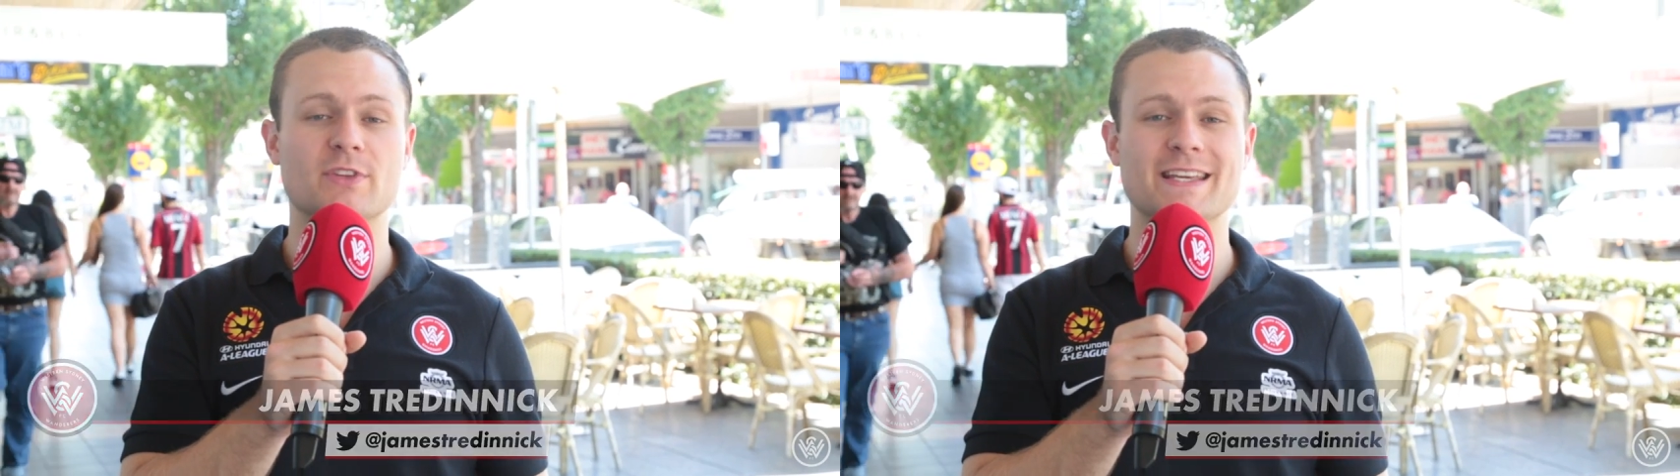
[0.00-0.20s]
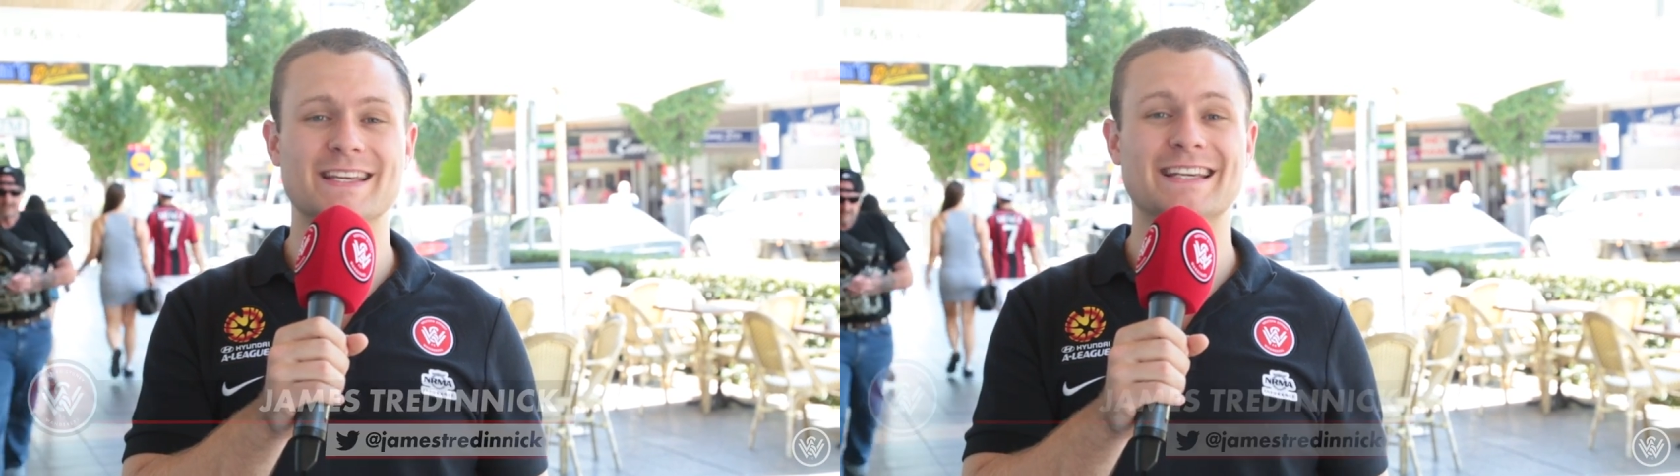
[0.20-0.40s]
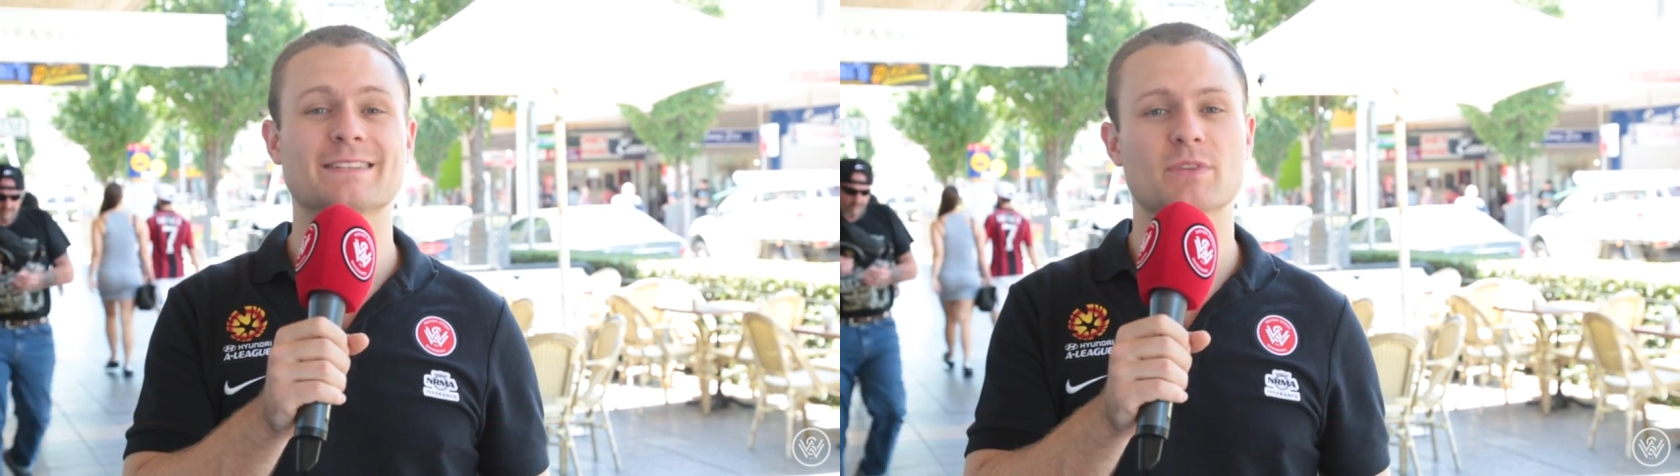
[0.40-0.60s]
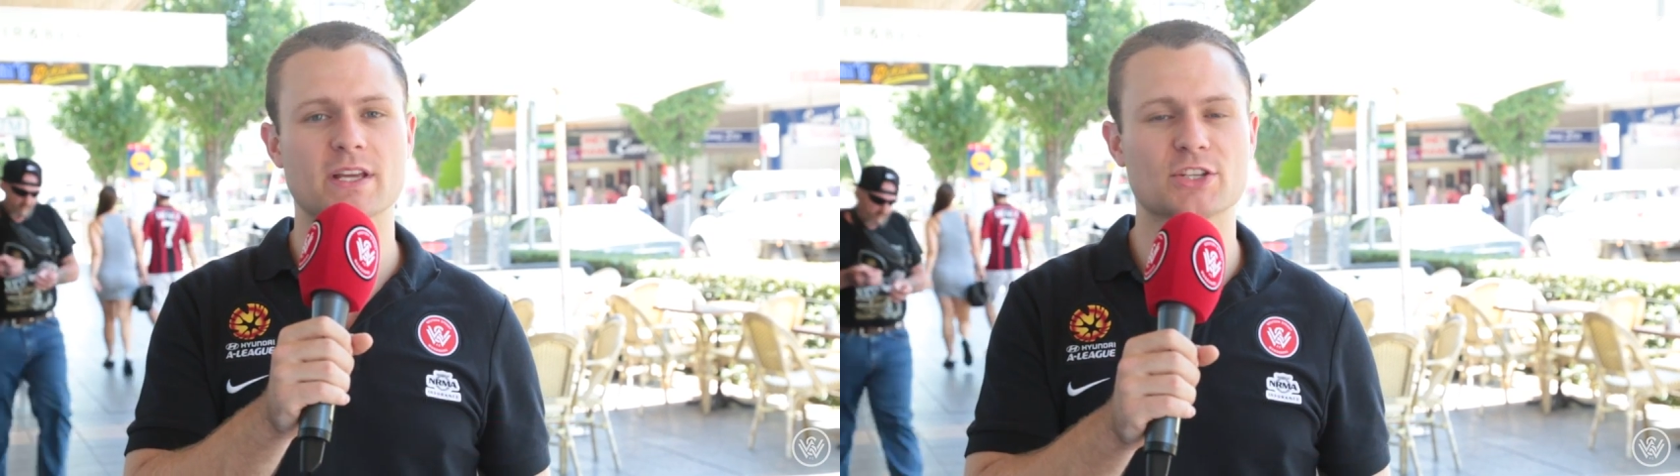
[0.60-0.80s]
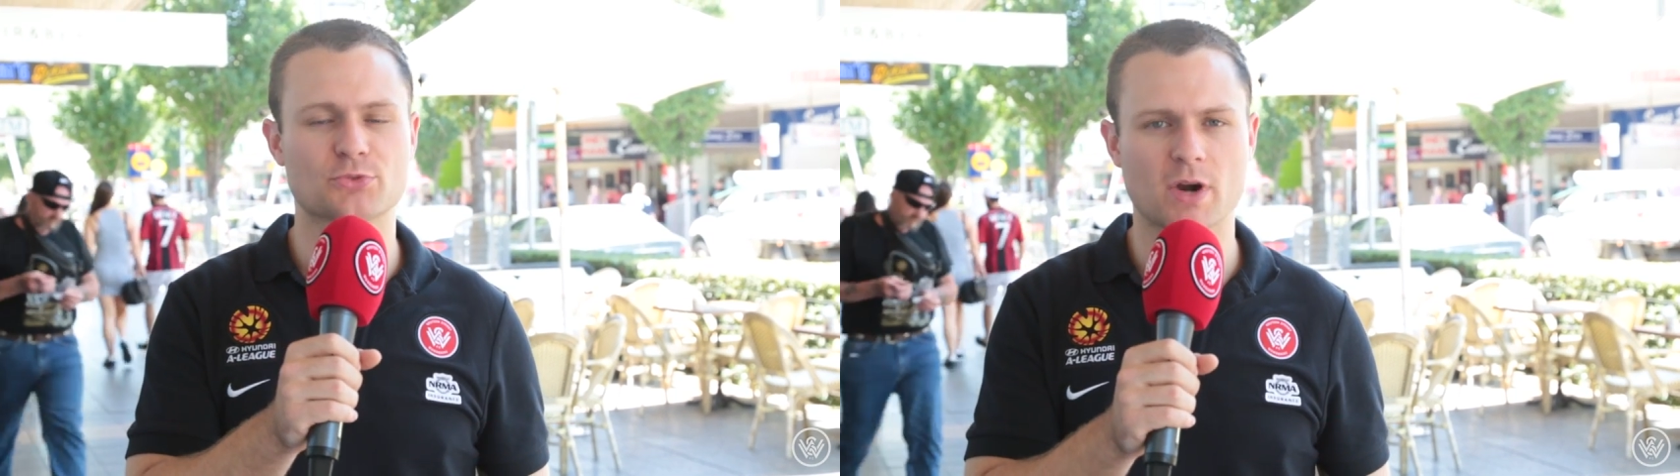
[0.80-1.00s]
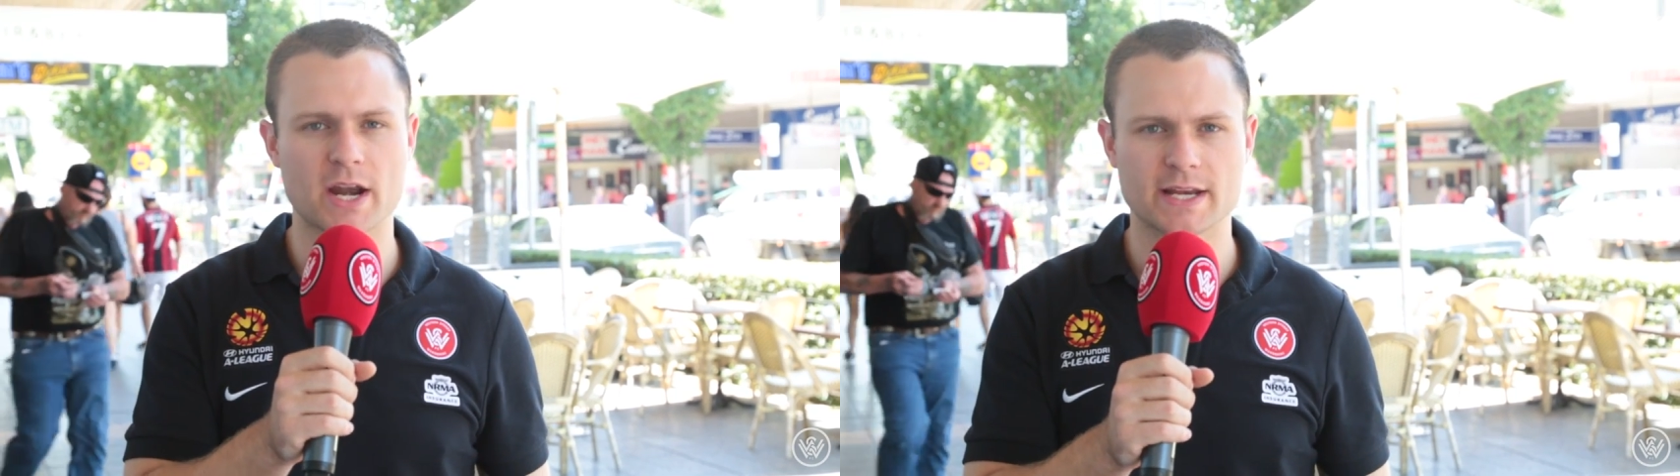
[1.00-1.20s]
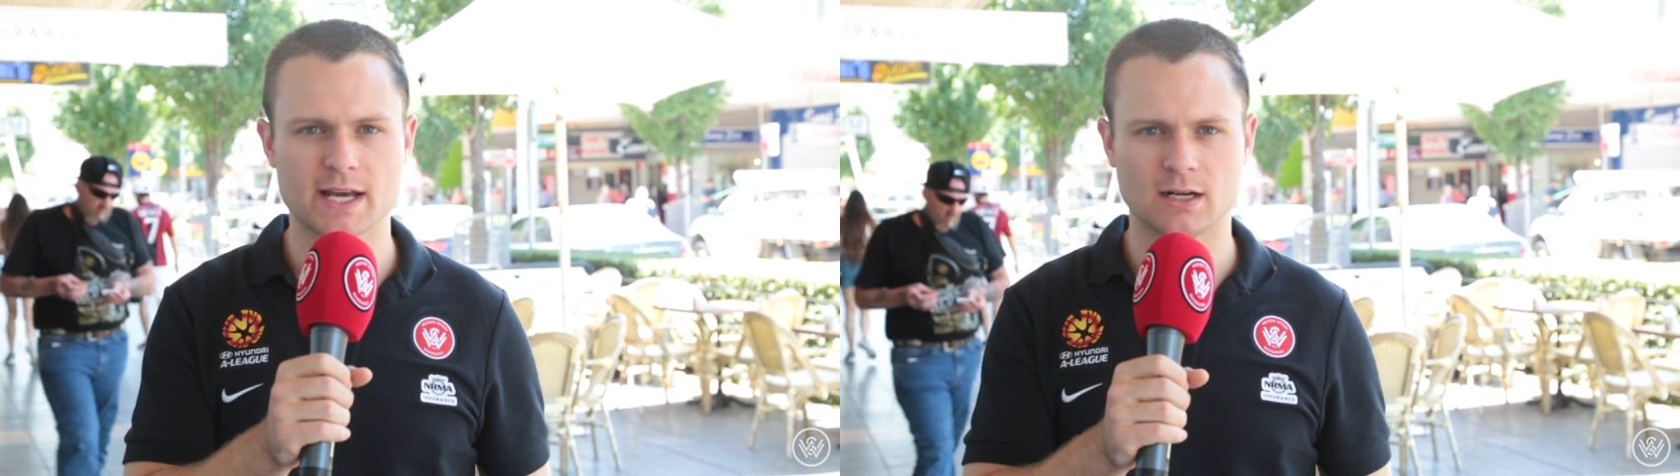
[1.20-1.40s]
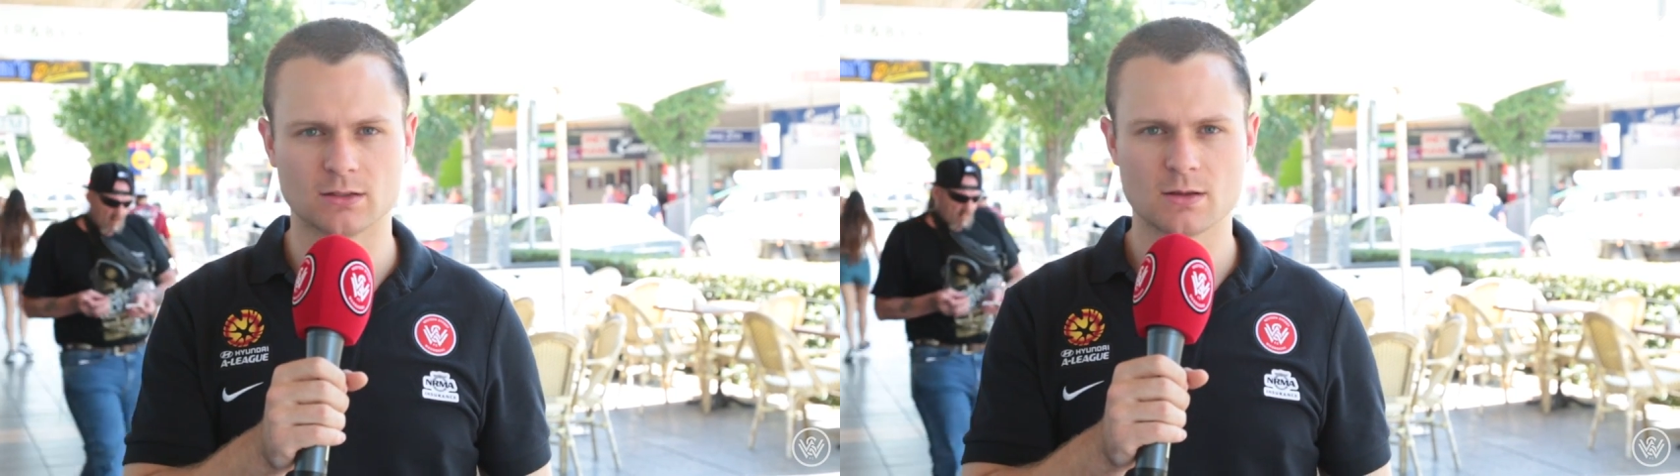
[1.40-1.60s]
the year is right
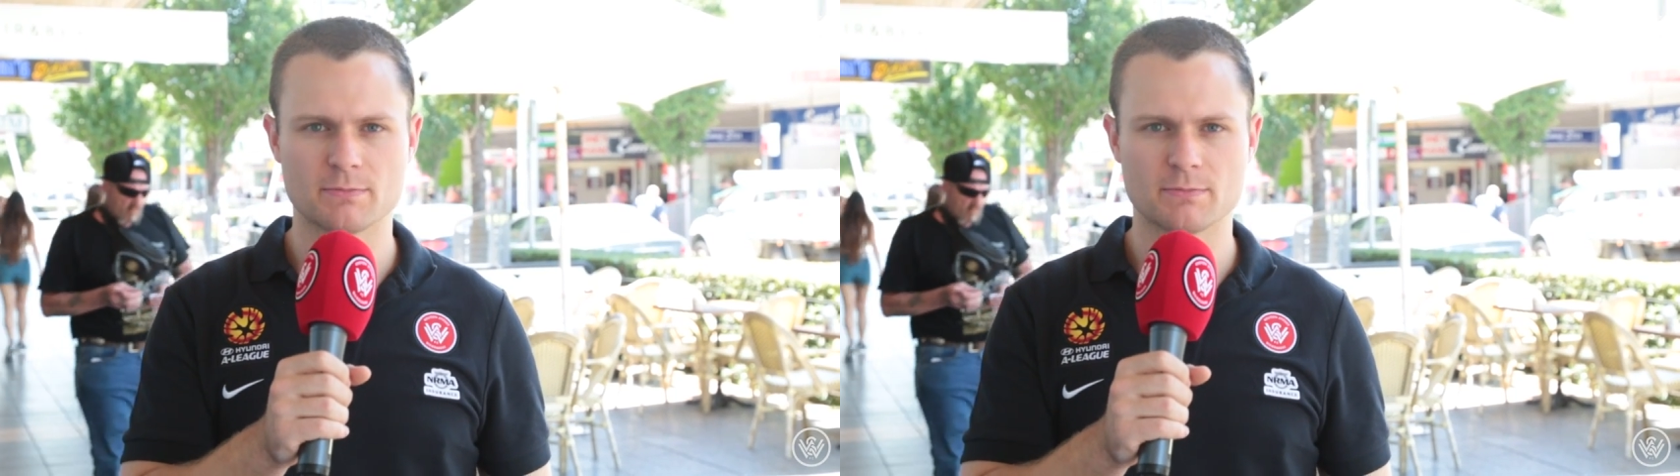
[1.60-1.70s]
now